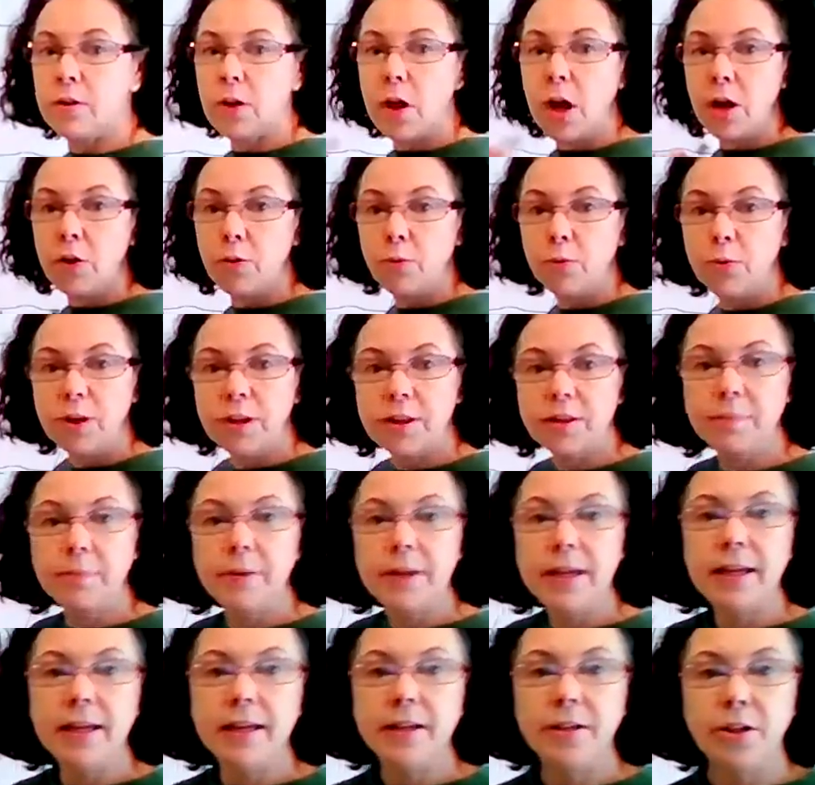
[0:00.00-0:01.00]
along with
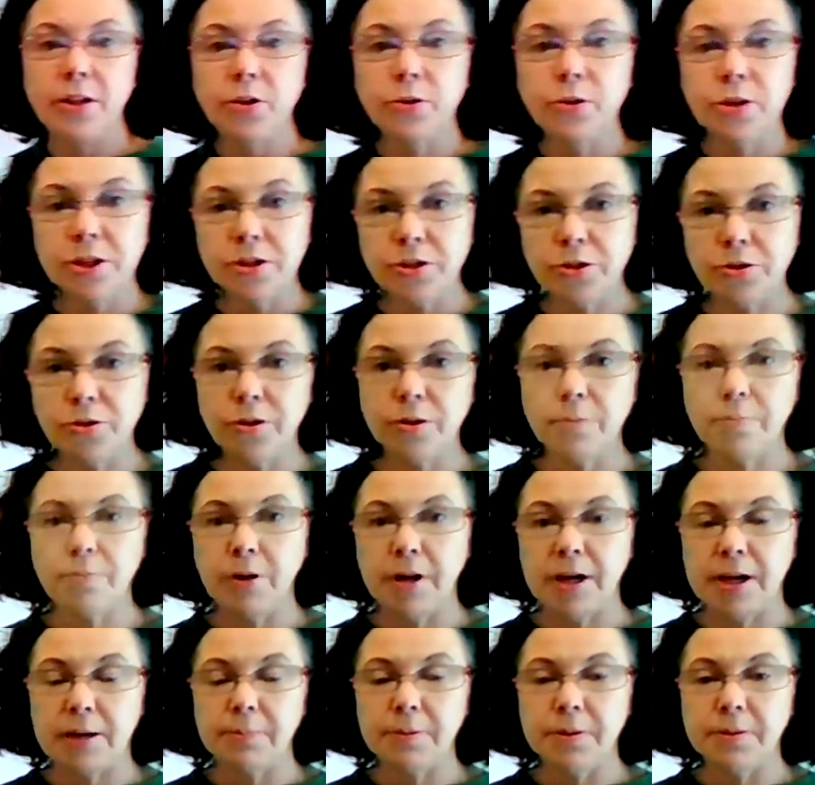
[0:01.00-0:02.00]
me and you can do the
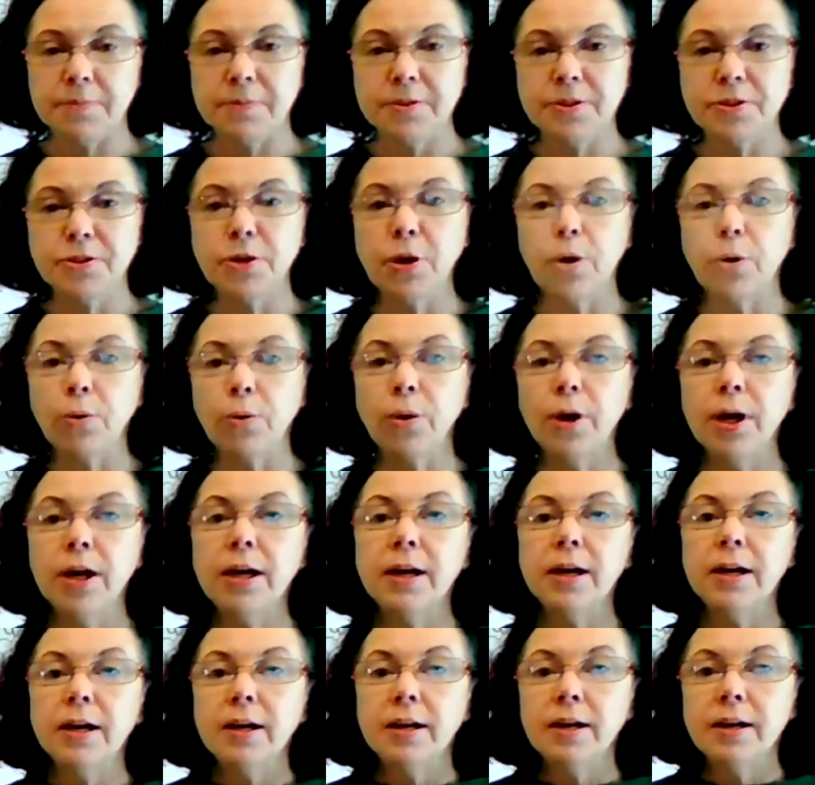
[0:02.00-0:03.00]
problems. So
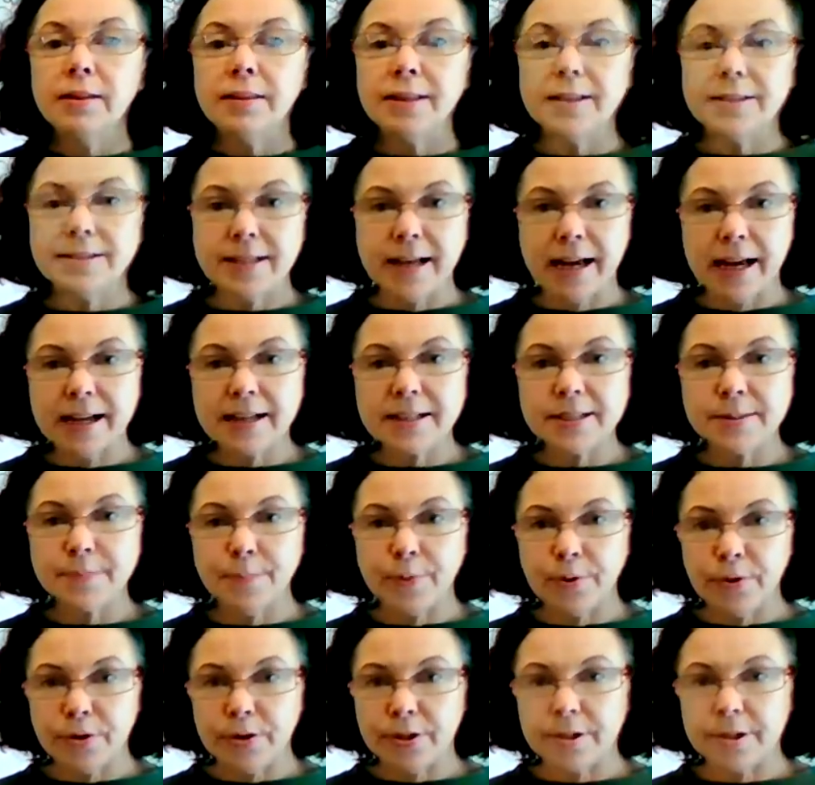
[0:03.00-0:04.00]
the
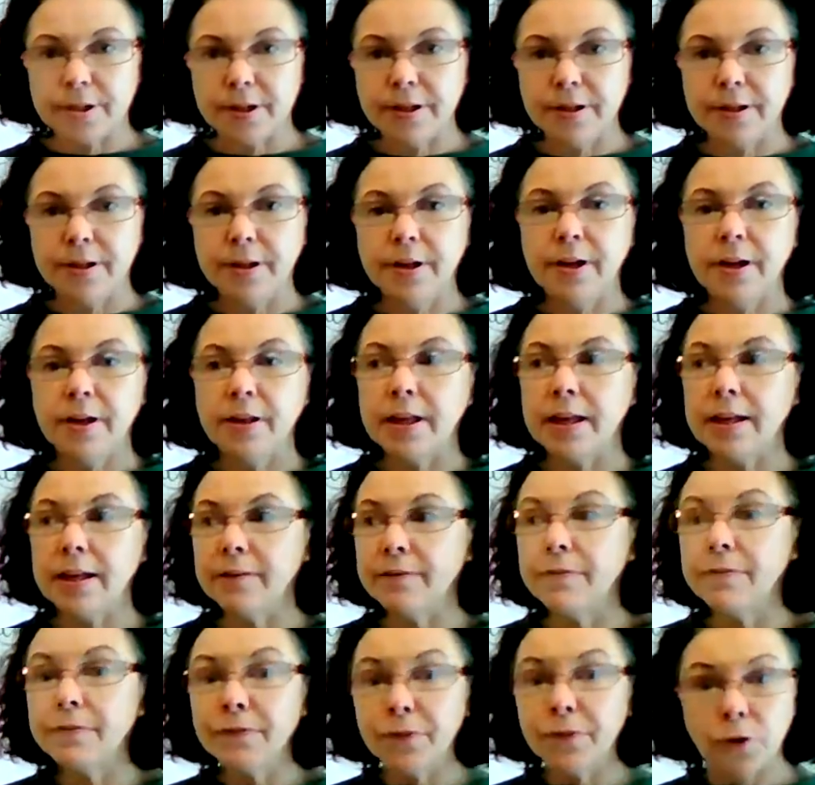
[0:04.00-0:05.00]
textbook
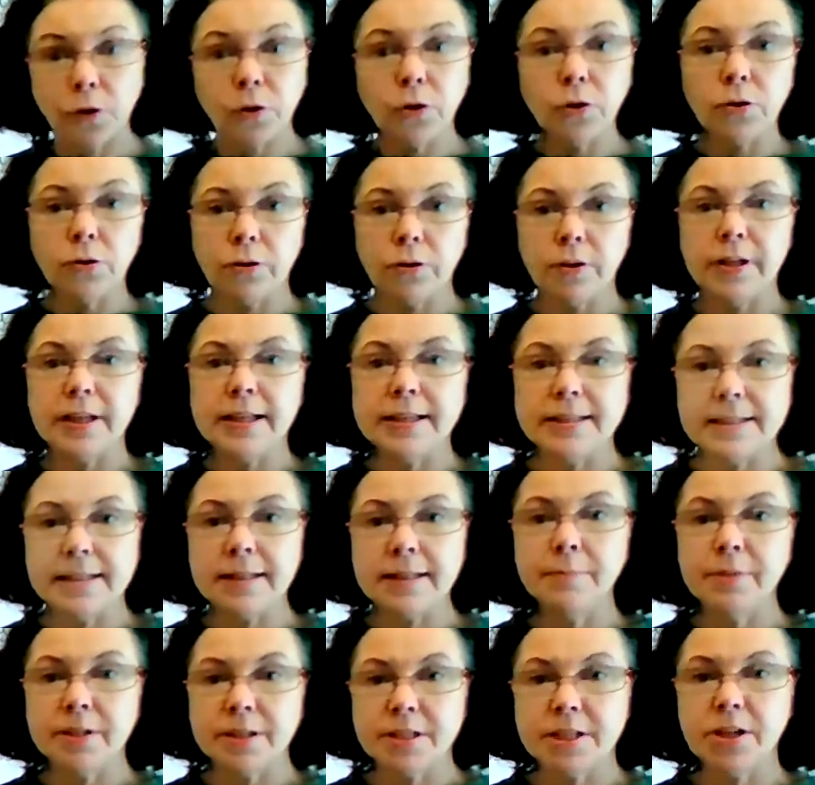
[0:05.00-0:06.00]
in full is
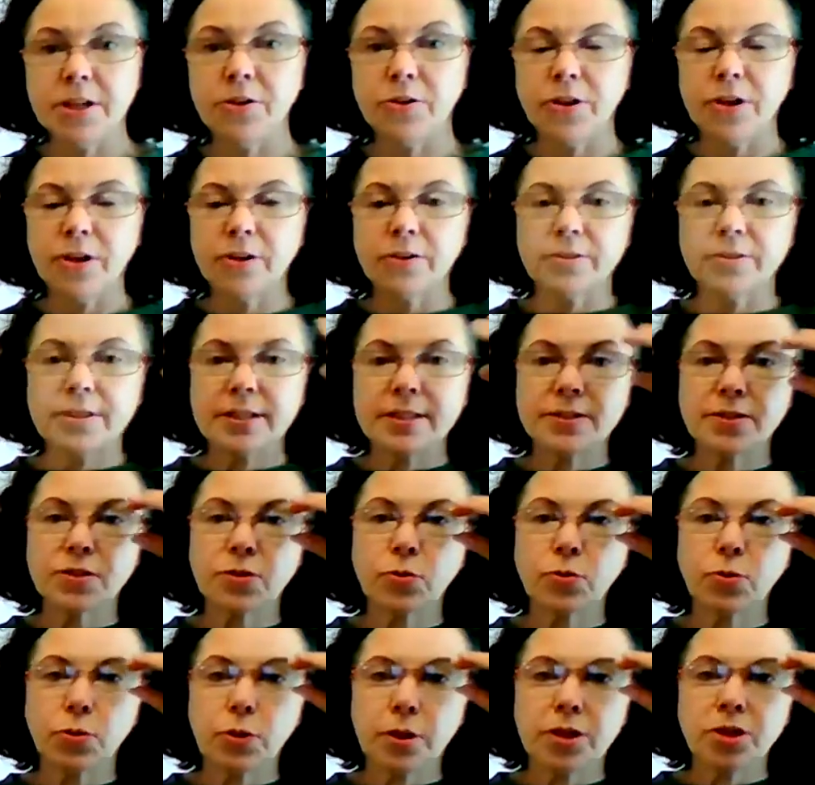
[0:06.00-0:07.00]
in materials in
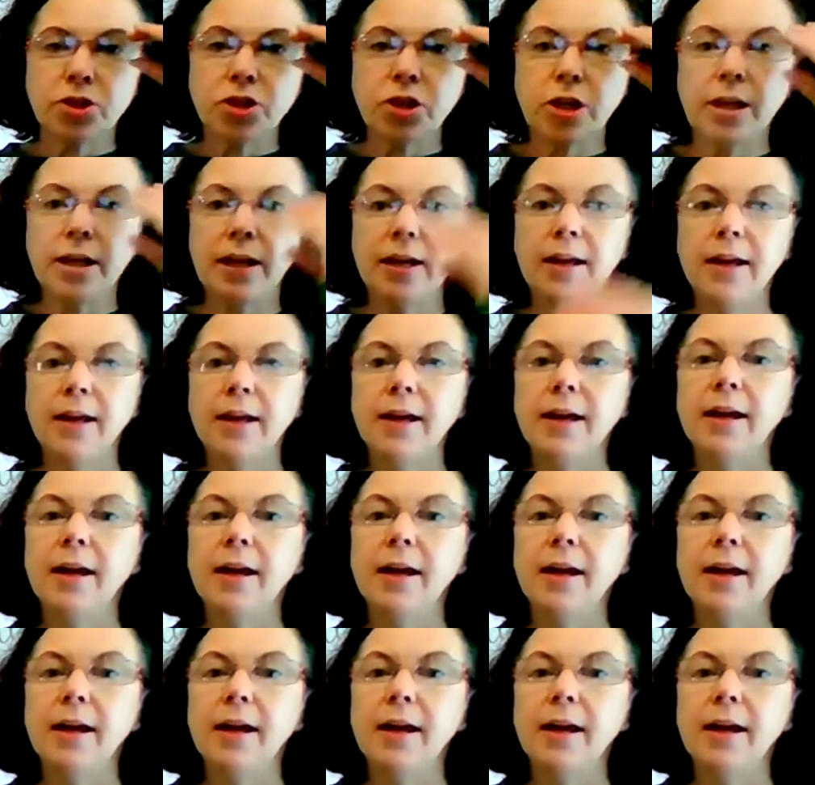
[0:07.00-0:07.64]
Schoology.